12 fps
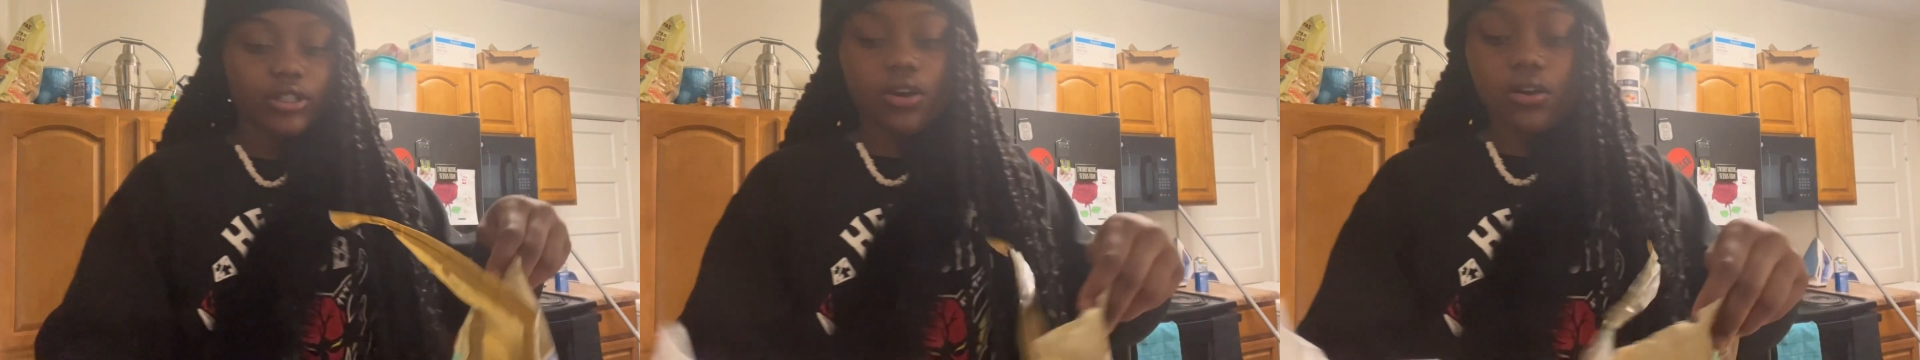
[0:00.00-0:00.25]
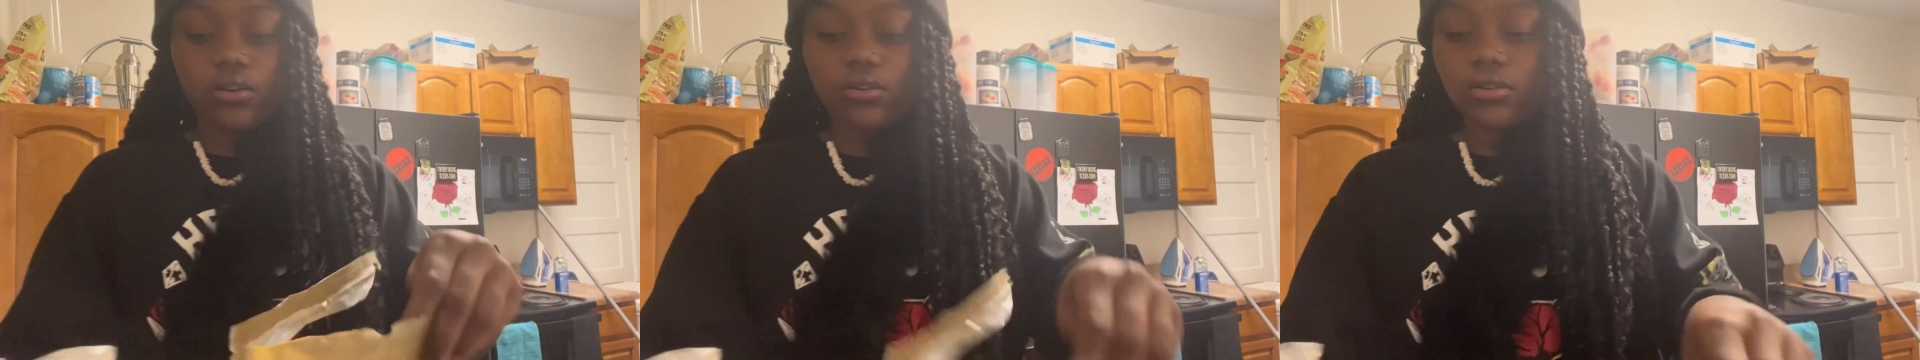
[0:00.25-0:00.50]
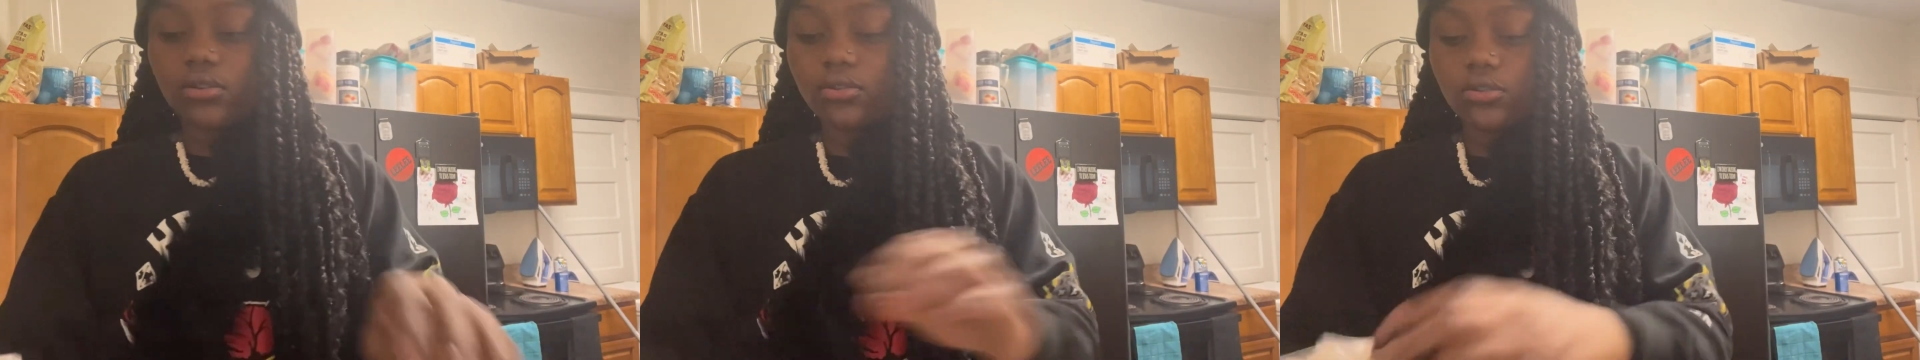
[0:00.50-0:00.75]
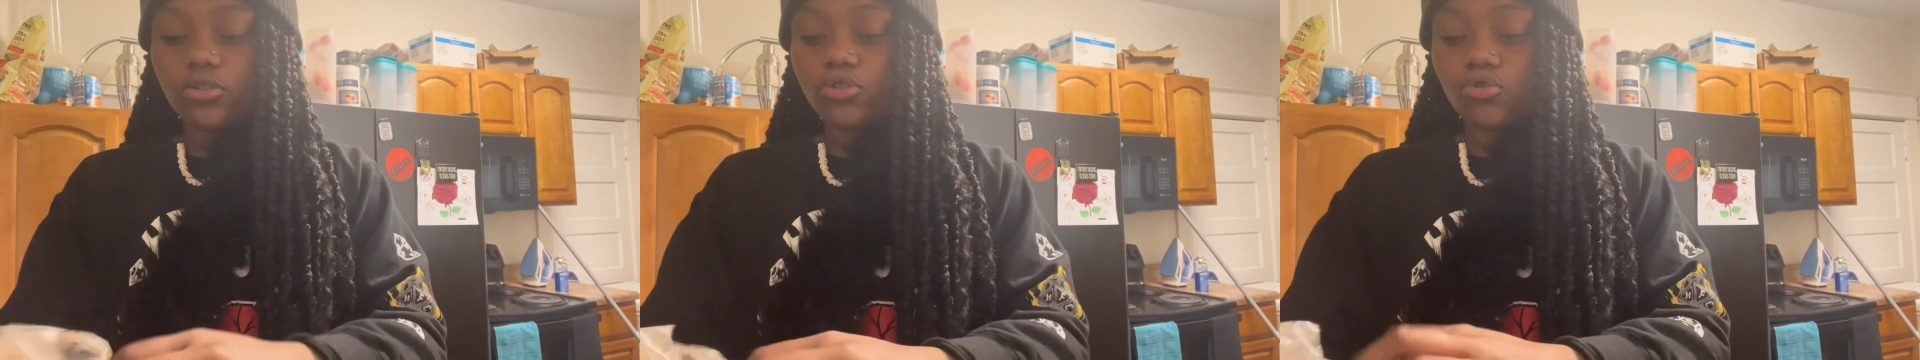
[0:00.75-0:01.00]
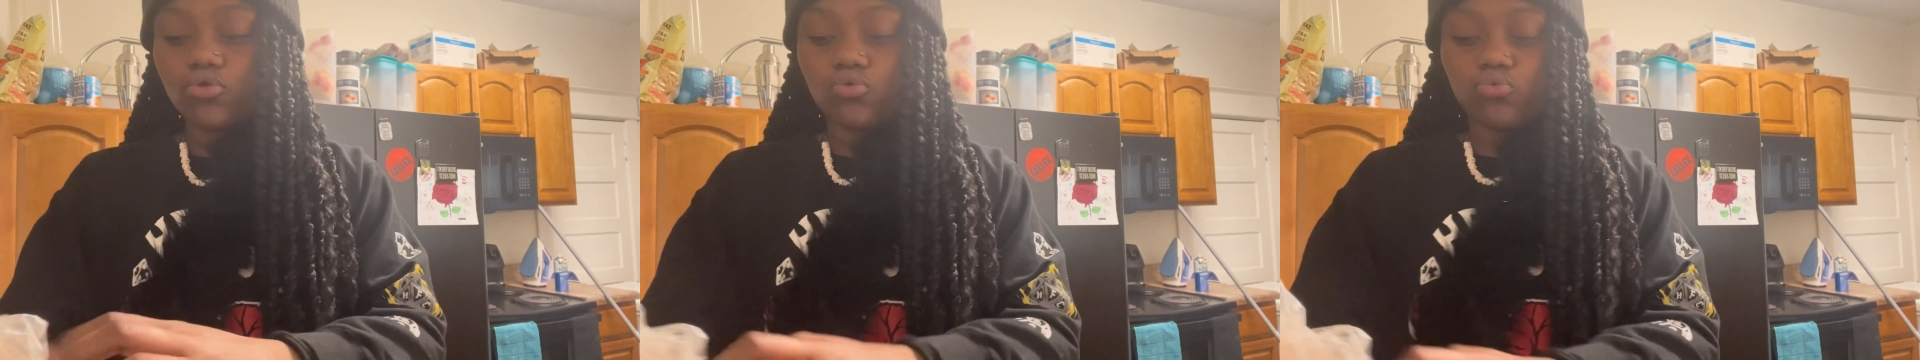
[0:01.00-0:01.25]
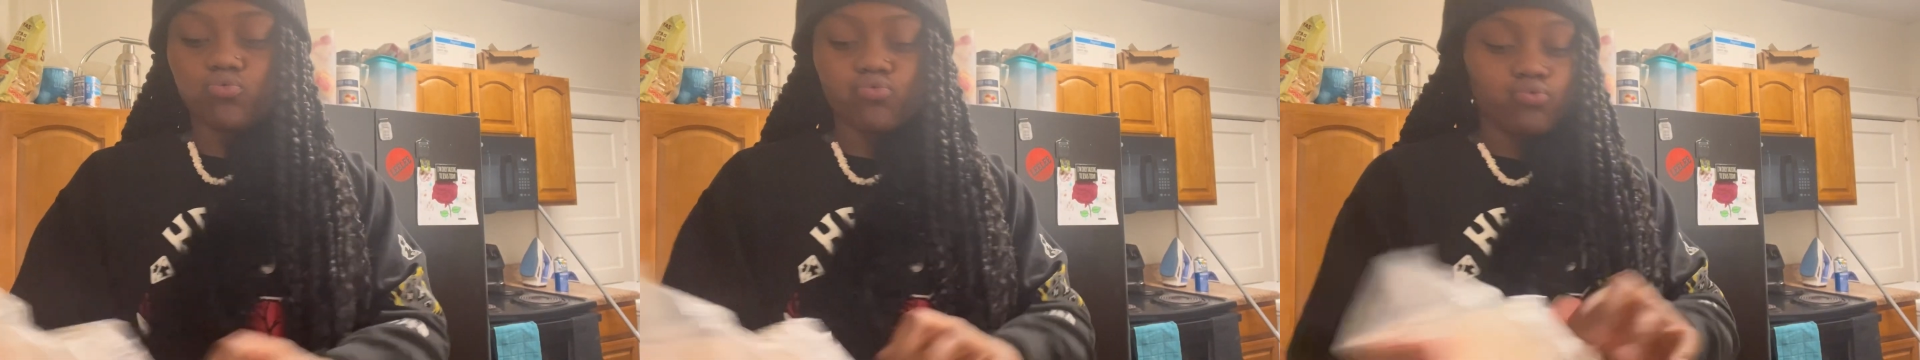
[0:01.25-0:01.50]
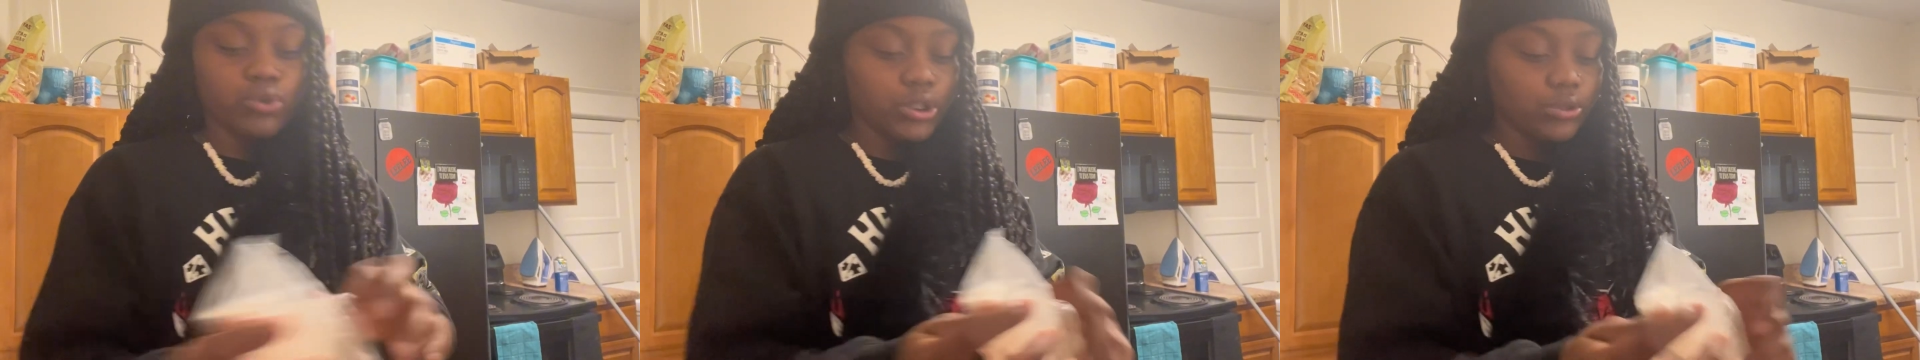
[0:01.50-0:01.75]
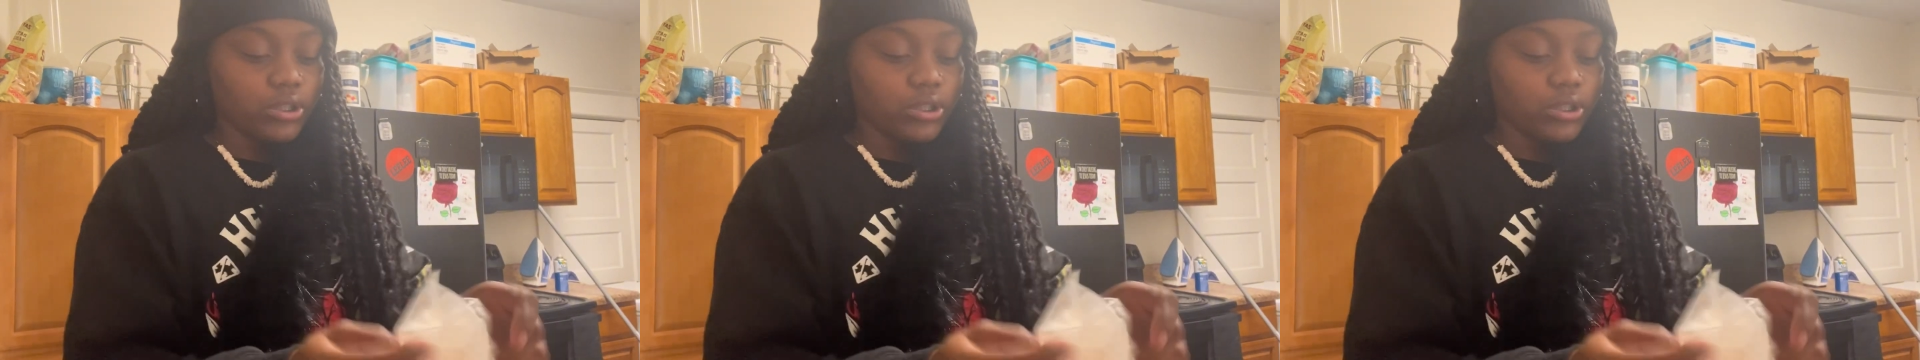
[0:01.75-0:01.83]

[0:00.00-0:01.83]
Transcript: y'all, real